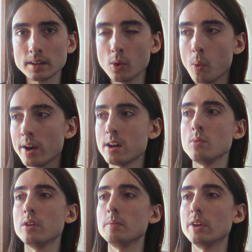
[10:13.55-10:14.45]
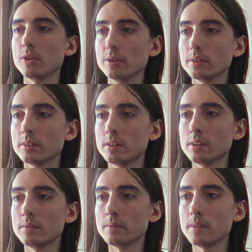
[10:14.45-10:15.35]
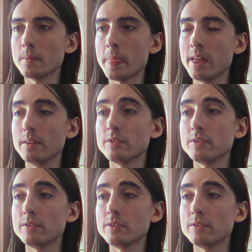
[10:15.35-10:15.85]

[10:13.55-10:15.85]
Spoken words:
I don't want anyone to be hurt. And